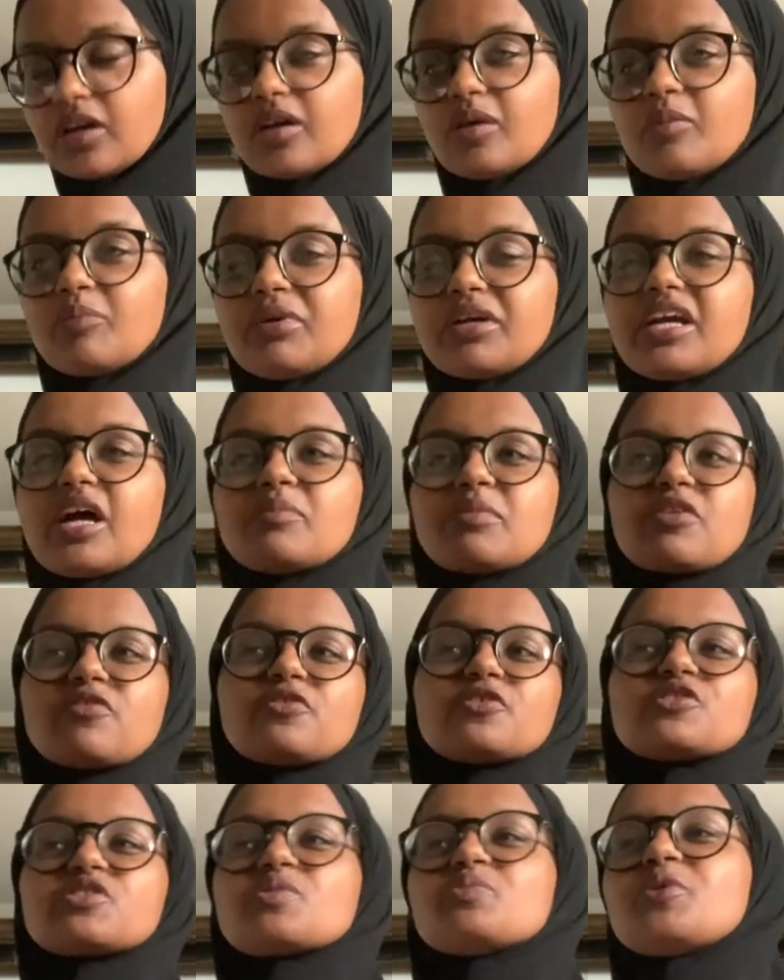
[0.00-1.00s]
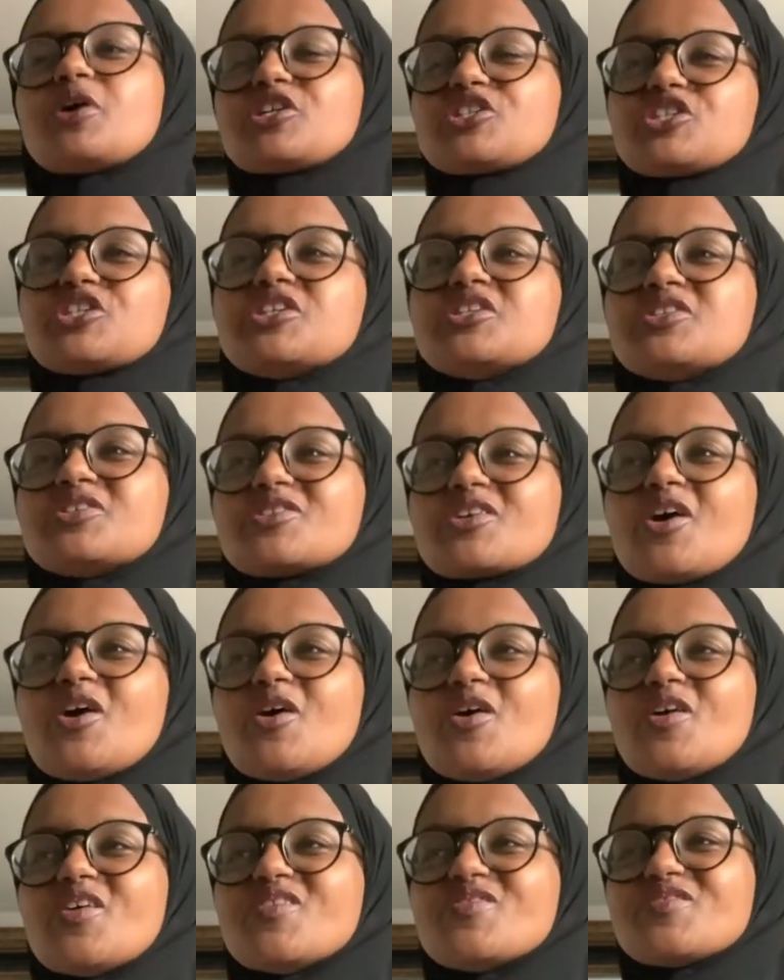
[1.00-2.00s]
But yeah, my first impressions
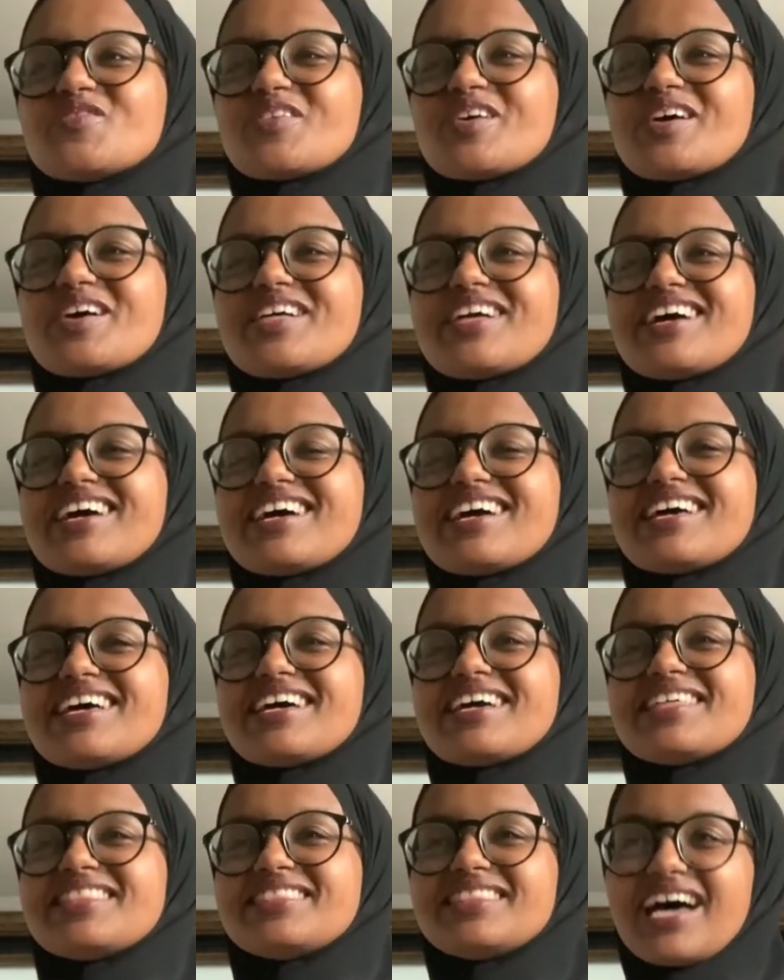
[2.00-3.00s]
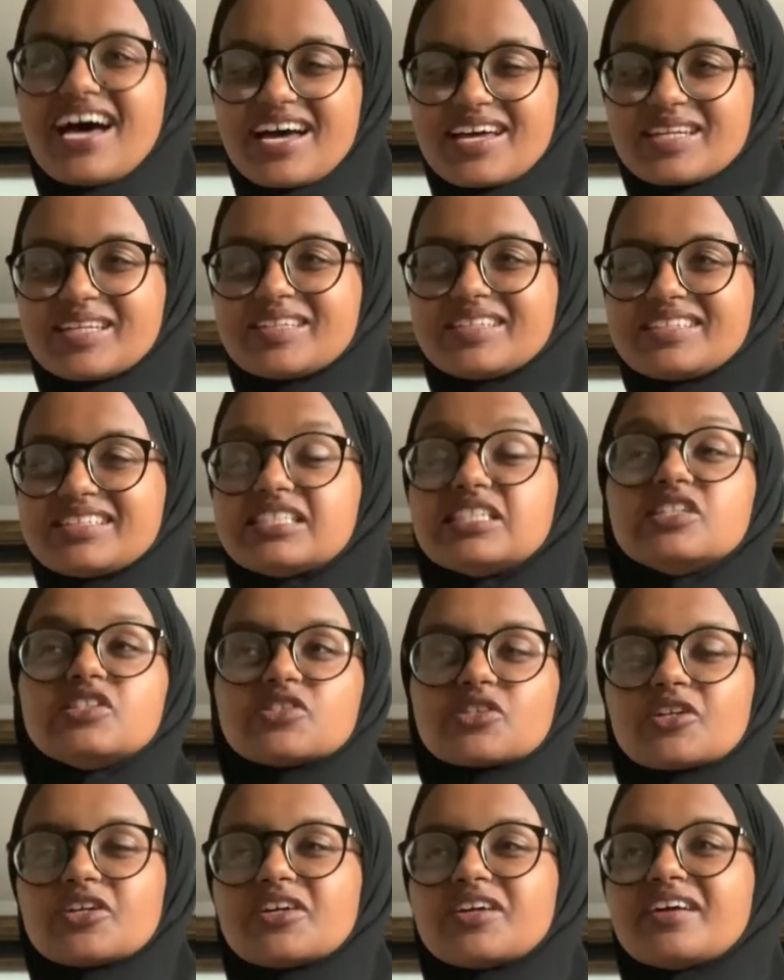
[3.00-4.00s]
of that
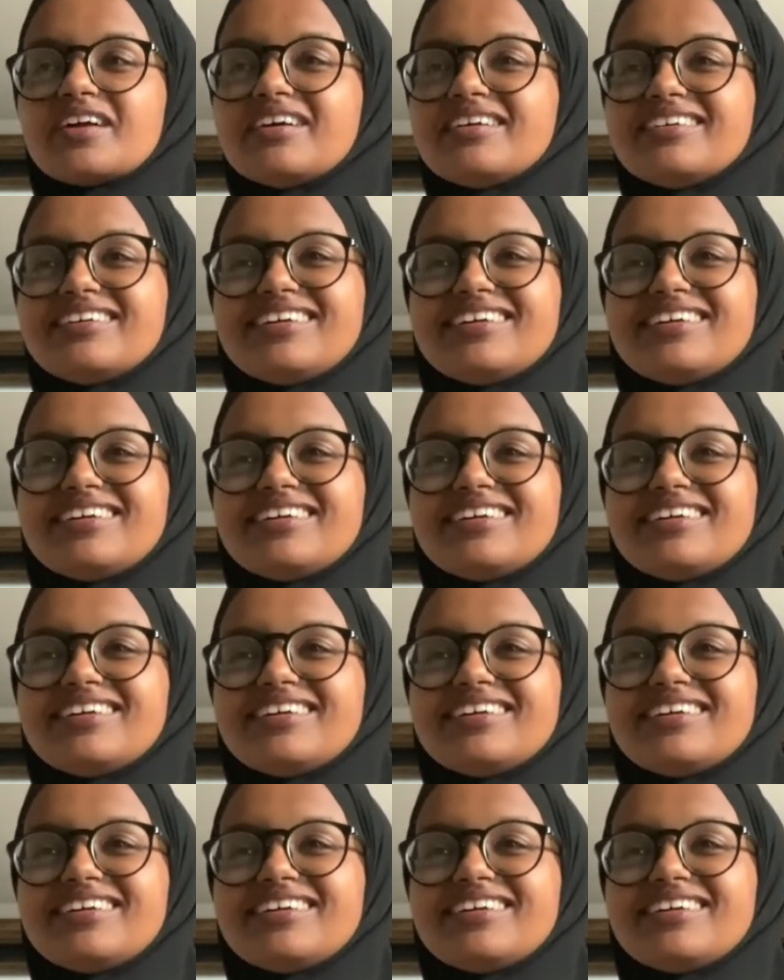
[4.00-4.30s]
teaser.